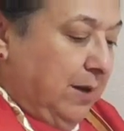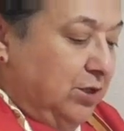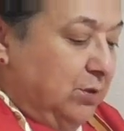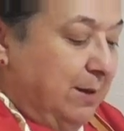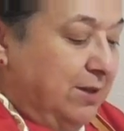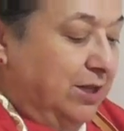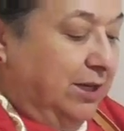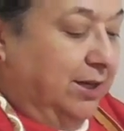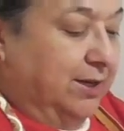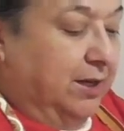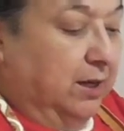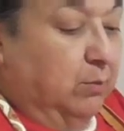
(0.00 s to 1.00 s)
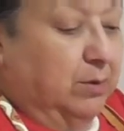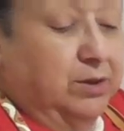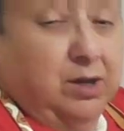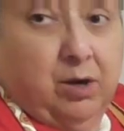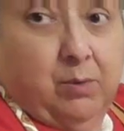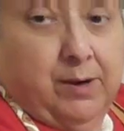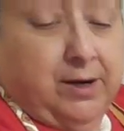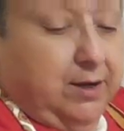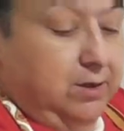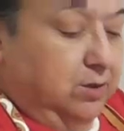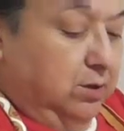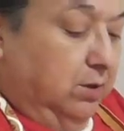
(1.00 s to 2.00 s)
I just basically tell them what the
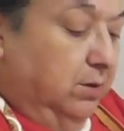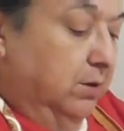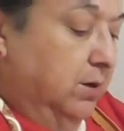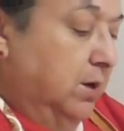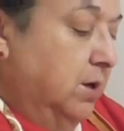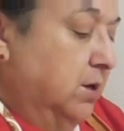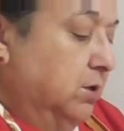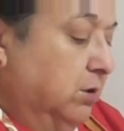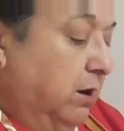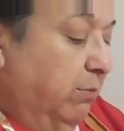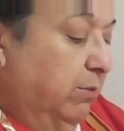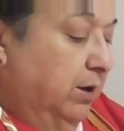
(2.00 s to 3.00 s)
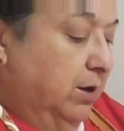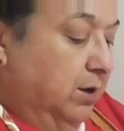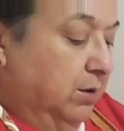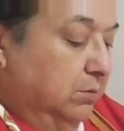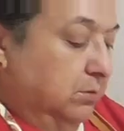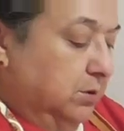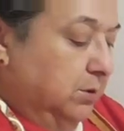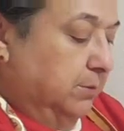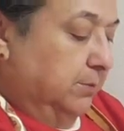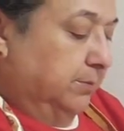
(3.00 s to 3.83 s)
ingredients are, so everybody knows.